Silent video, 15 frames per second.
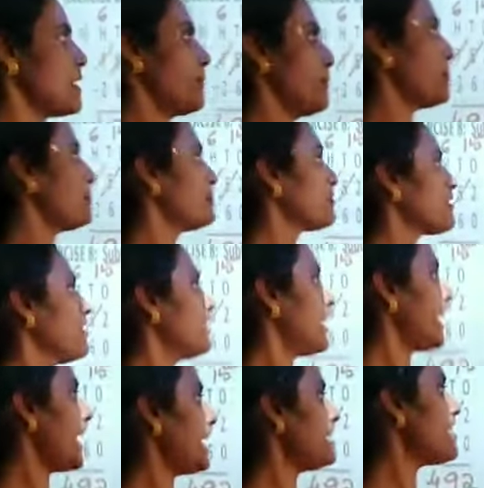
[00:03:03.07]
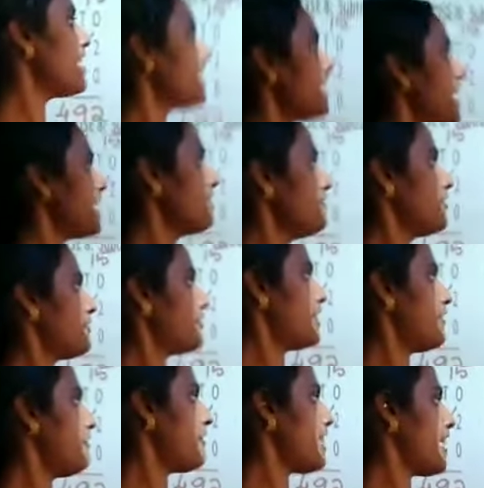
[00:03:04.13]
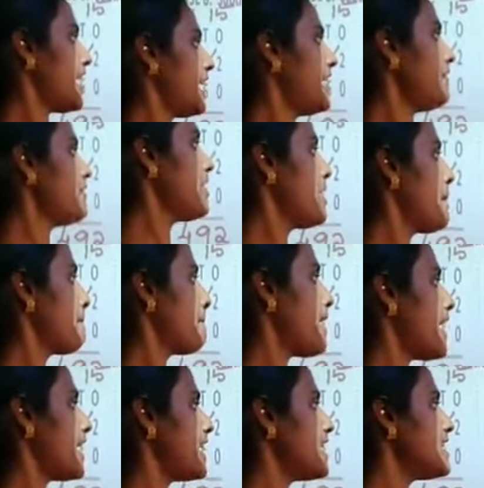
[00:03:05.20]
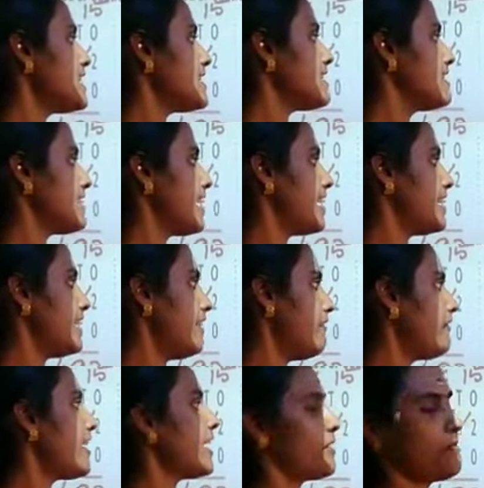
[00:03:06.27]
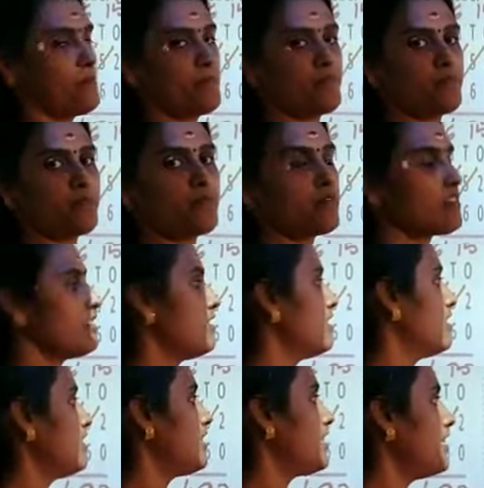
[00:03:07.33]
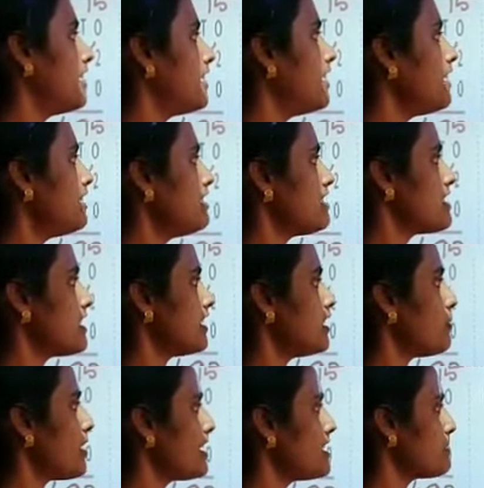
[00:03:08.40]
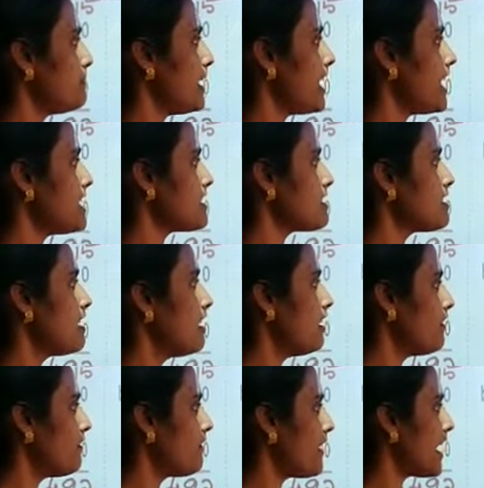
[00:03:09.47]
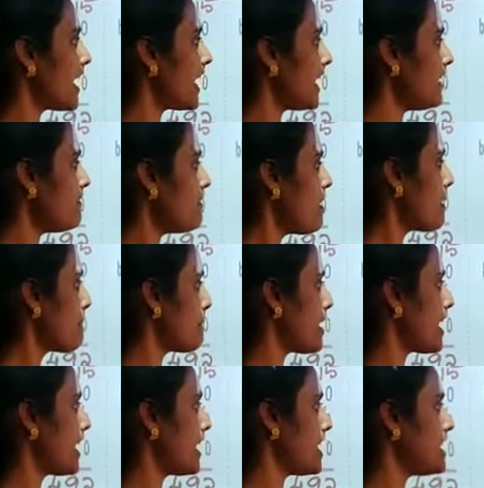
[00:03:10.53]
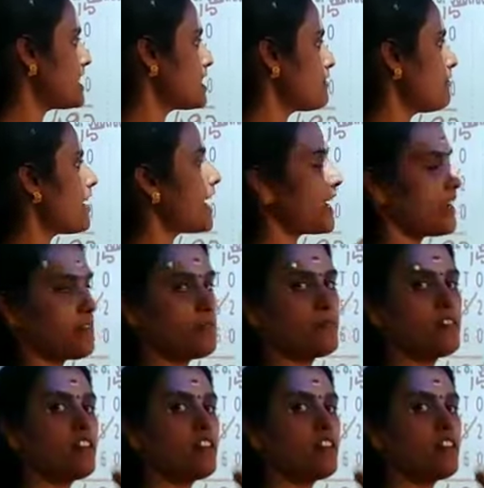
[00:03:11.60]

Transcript: sum. 855 minus 95. Here, see the ones place. 5 minus 5.